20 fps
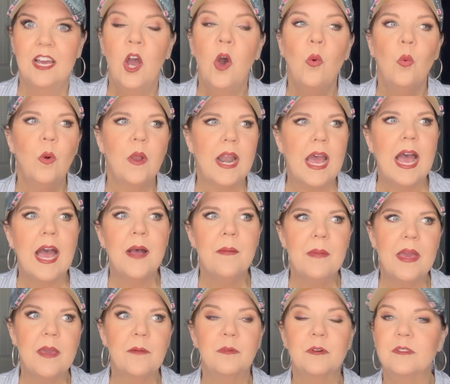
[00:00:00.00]
when I'm
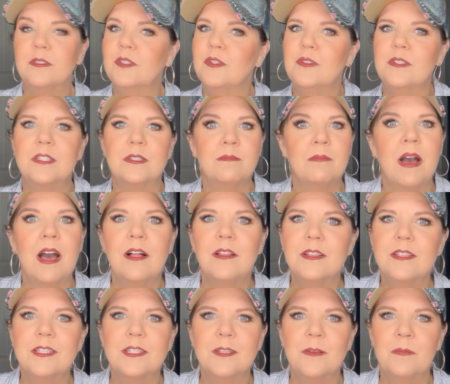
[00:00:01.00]
able to smile
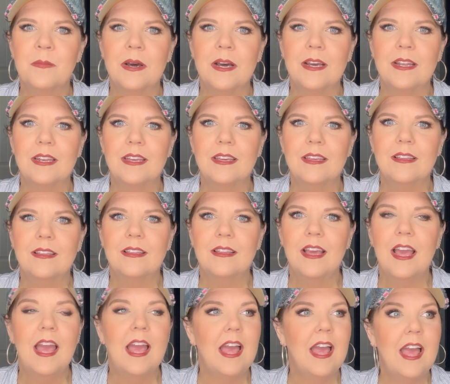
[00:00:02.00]
at somebody
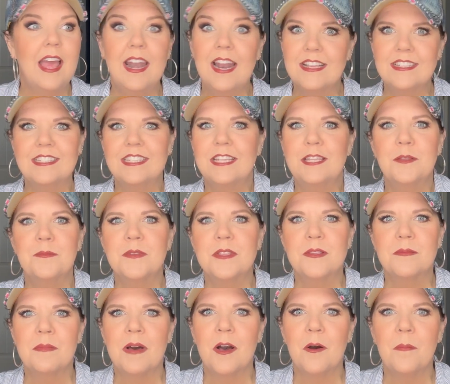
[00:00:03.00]
and I see them
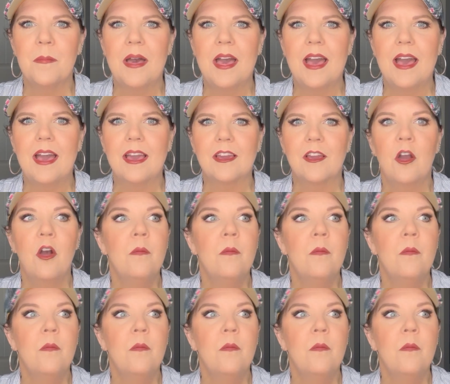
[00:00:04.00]
smile back,